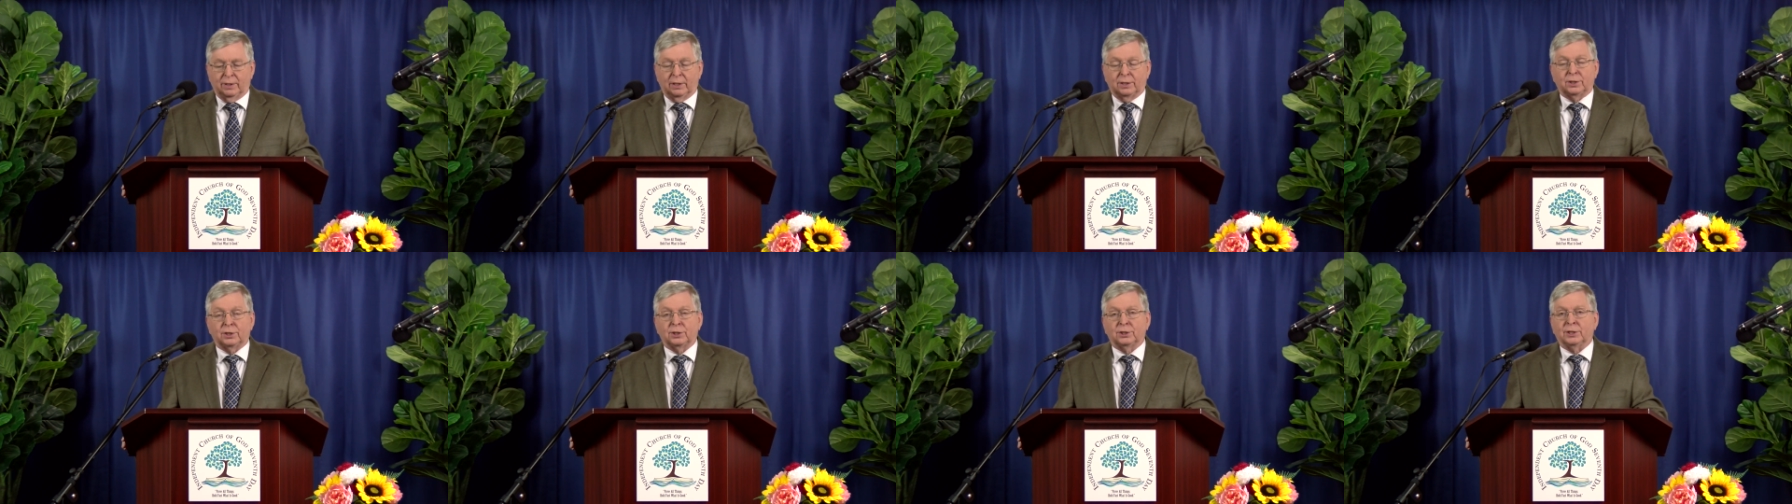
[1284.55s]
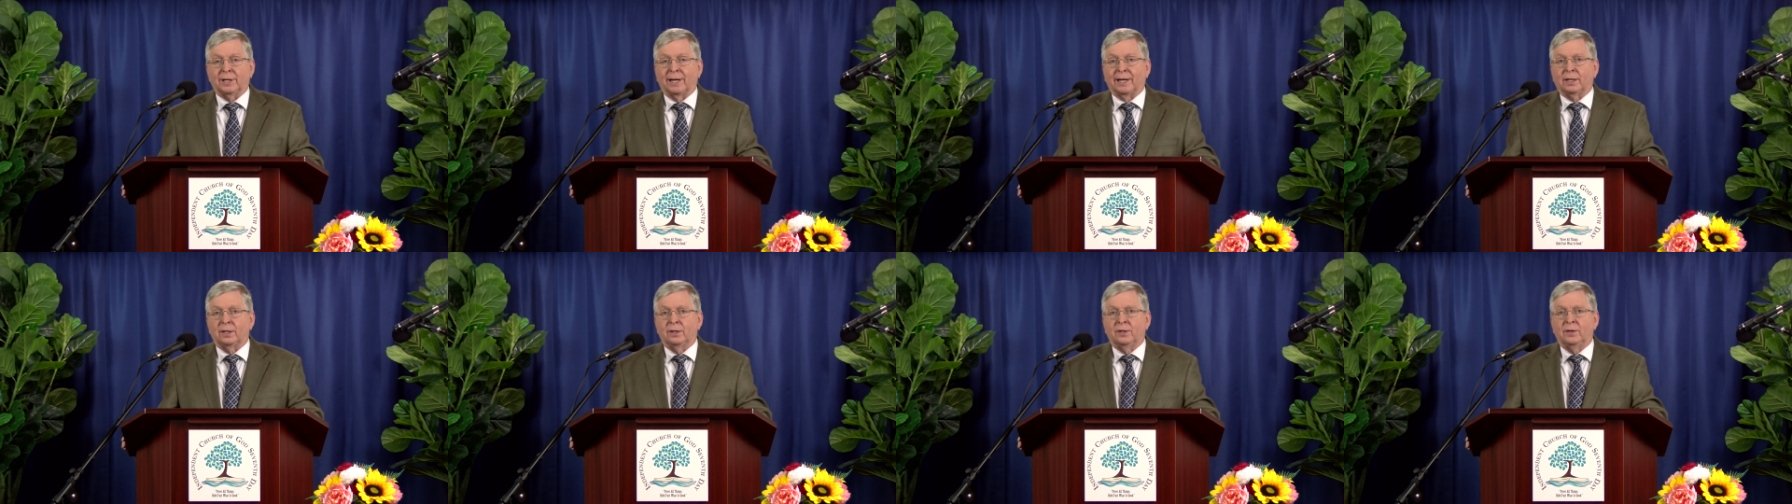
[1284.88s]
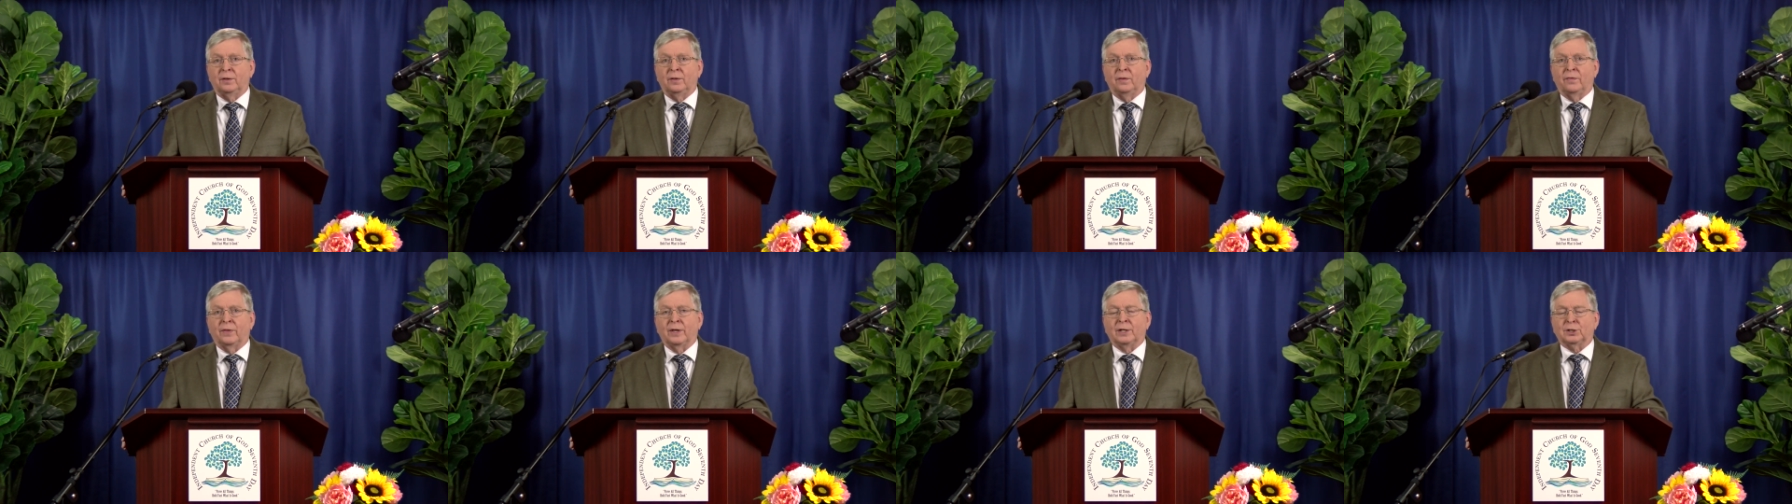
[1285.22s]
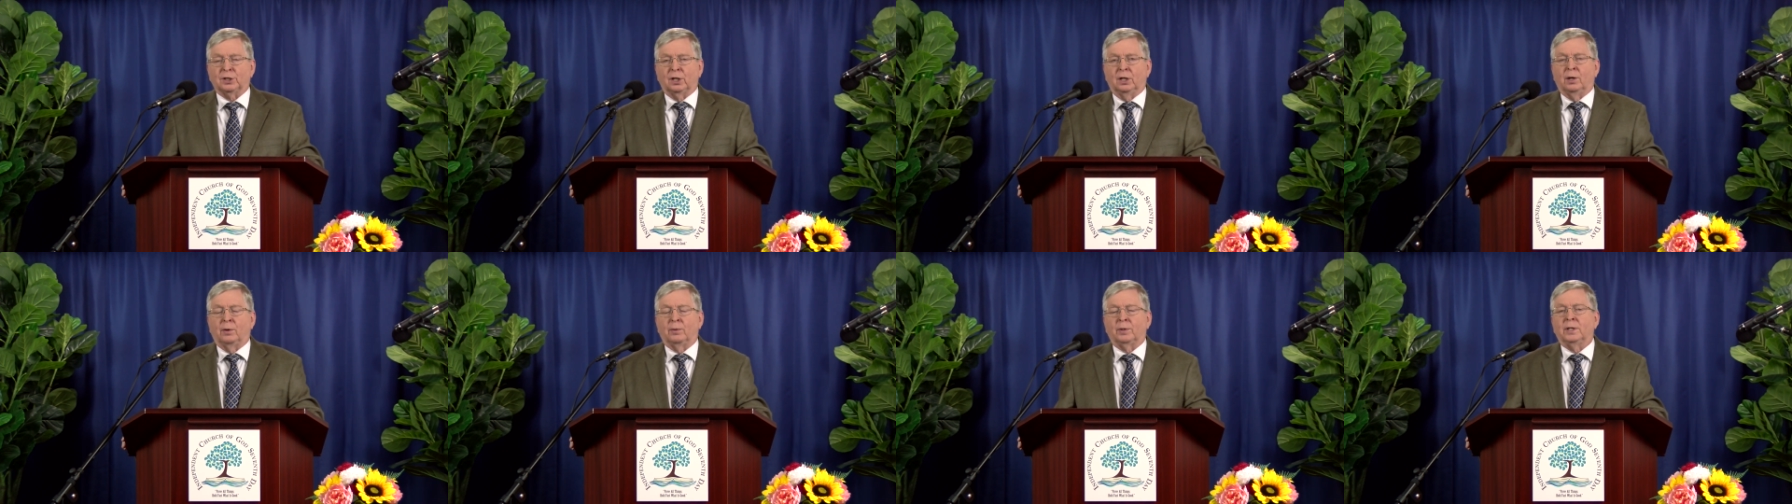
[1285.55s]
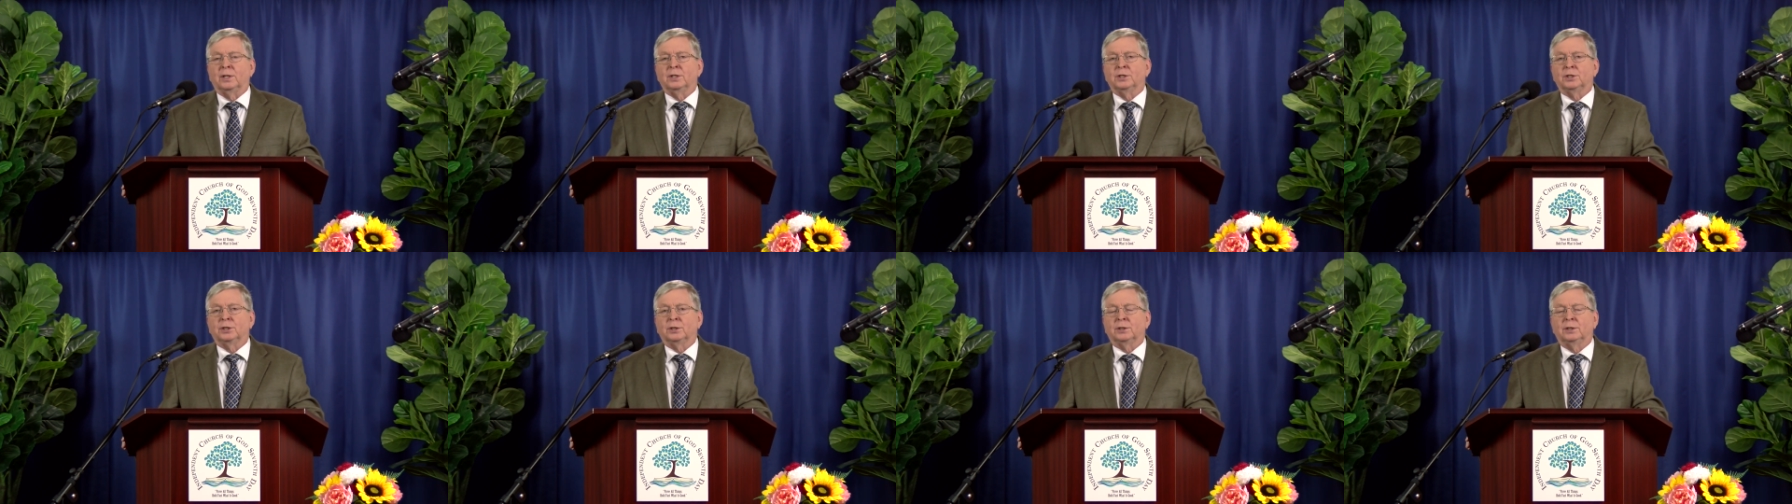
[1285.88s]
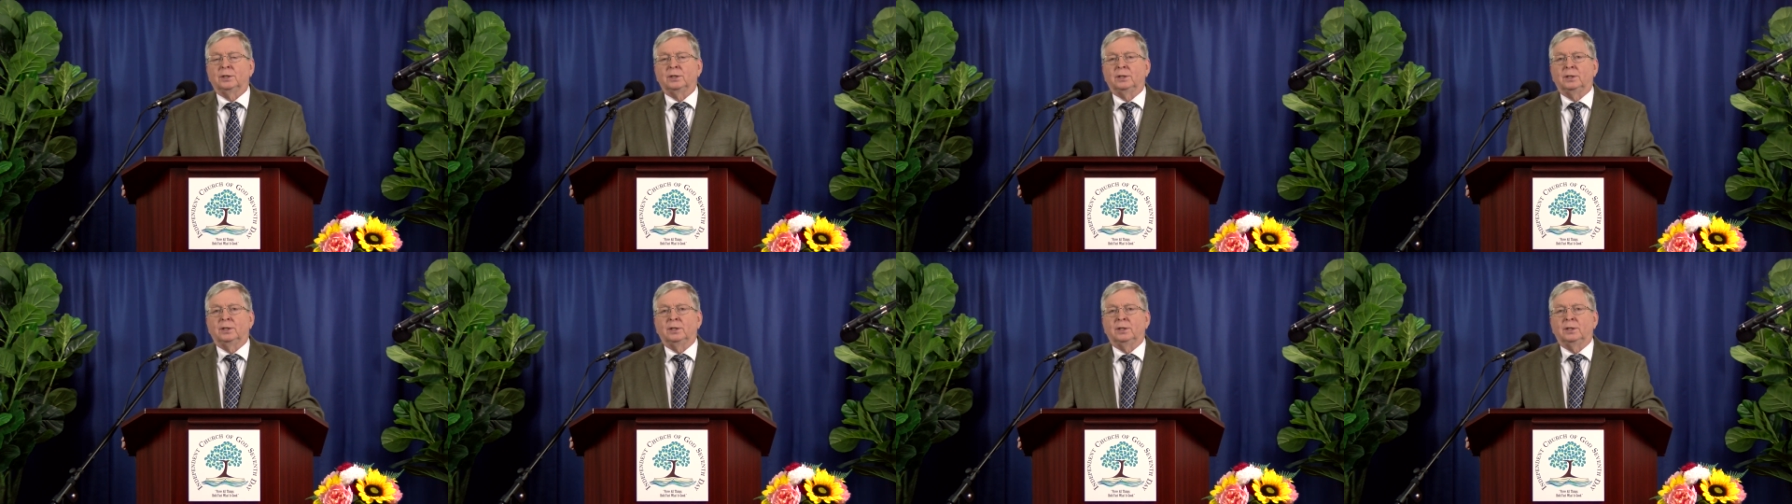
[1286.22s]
That's Second Thessalonians